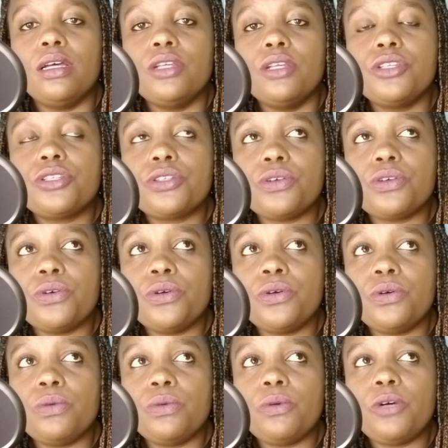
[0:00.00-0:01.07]

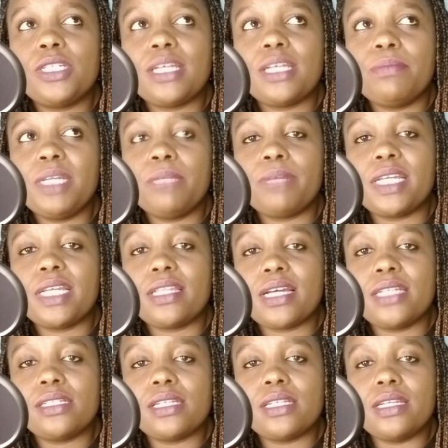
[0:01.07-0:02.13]
So what I mean by
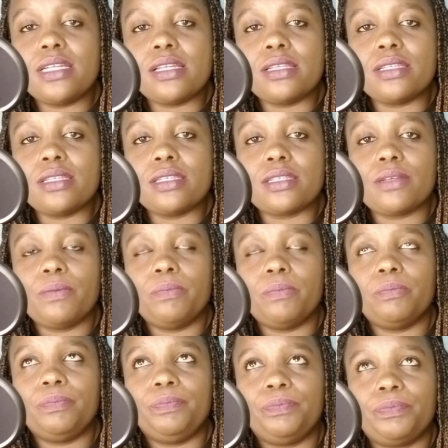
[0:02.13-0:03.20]
that is,
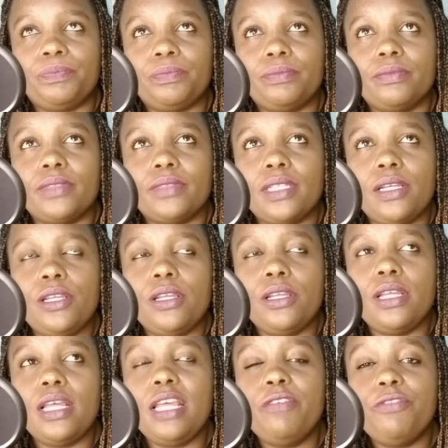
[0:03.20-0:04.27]

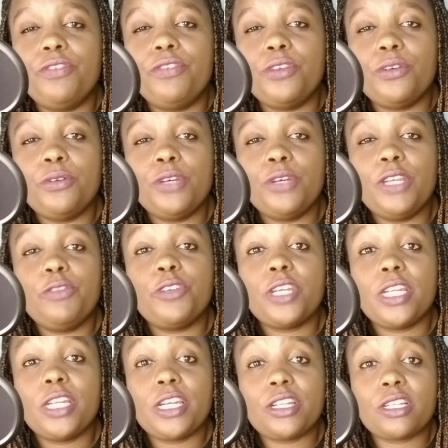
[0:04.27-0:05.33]
if you're in
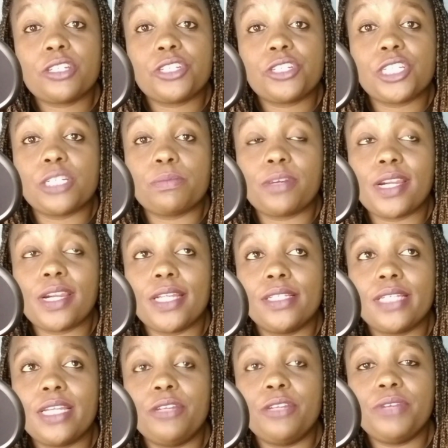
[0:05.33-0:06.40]
a relationship, right,
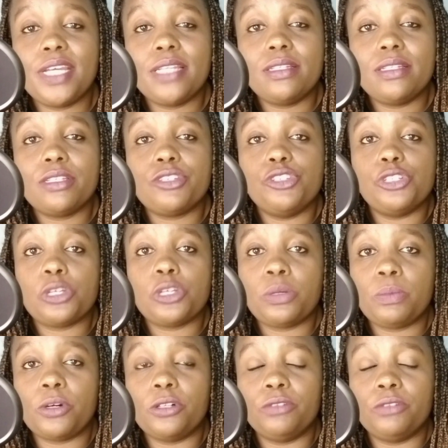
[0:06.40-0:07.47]
and you get this
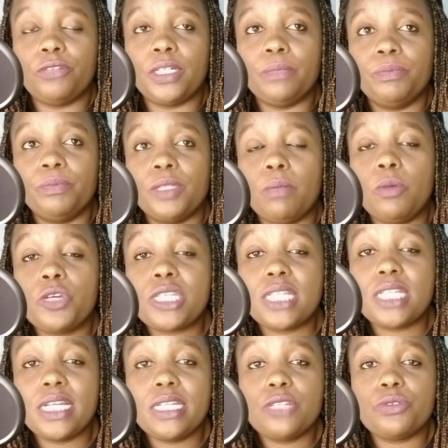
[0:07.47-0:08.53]
job, most
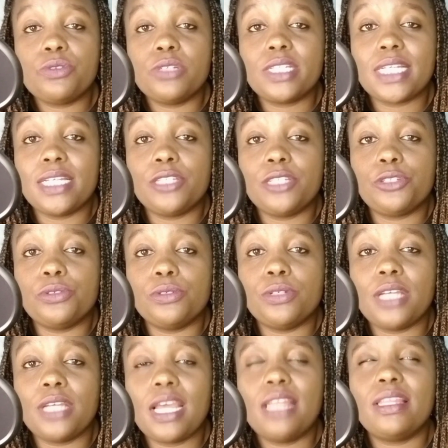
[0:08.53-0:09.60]
ladies will tend to,
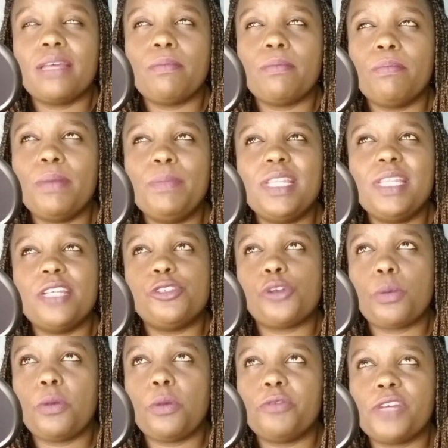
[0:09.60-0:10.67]
and maybe the
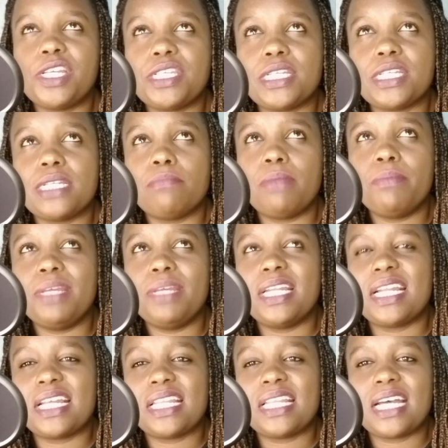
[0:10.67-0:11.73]
job offer is in maybe in
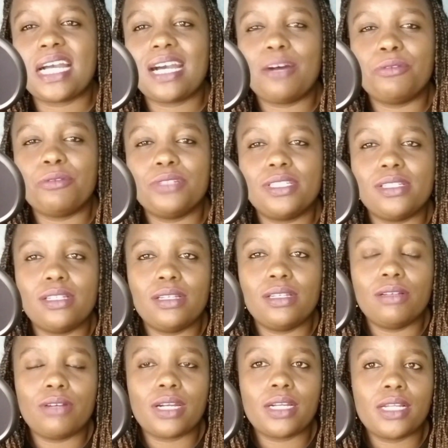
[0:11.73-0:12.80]
another county
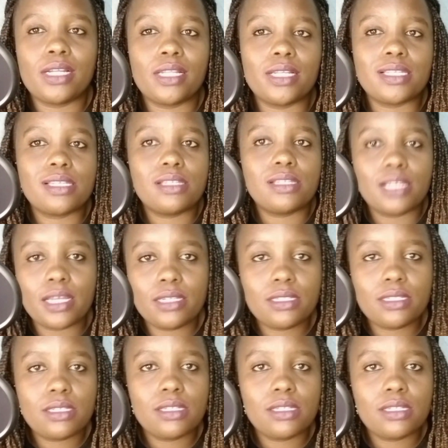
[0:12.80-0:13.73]
or another state,